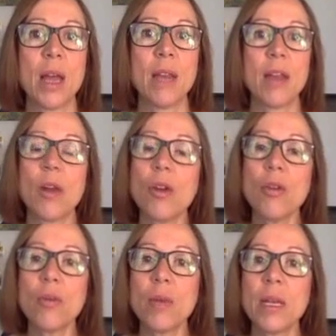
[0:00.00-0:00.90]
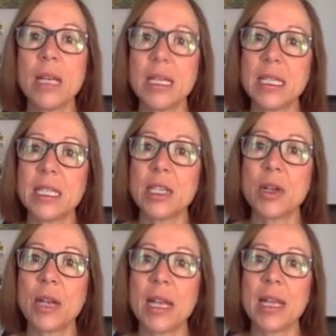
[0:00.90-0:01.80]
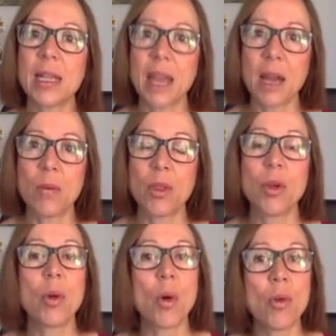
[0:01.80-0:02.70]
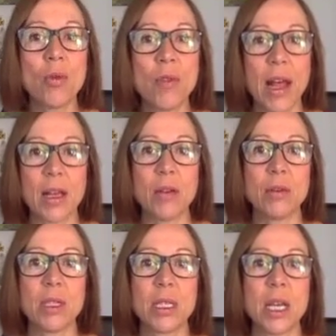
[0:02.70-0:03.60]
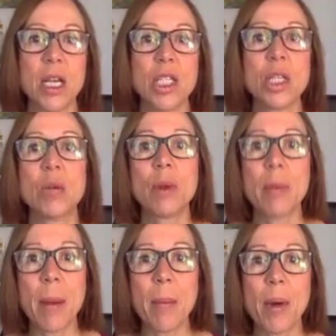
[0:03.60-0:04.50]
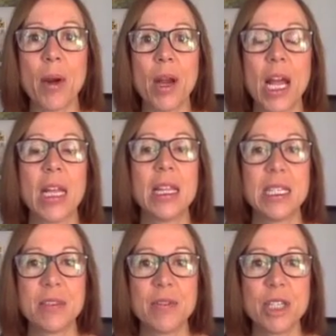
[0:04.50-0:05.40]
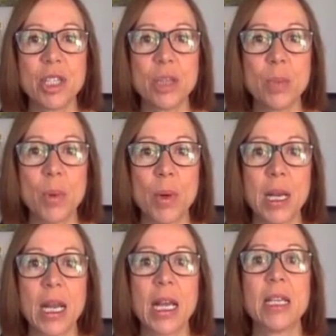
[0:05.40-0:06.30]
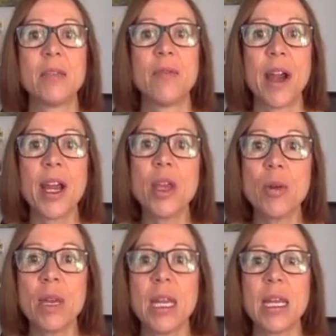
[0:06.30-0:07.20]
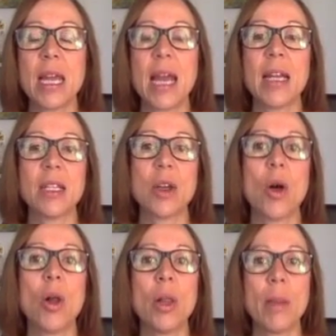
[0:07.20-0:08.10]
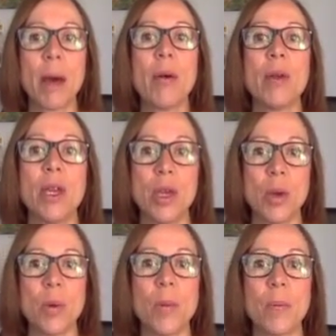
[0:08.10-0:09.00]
that aren't really necessarily in line with your own values. So remember, this vision board is very unique and is all about you.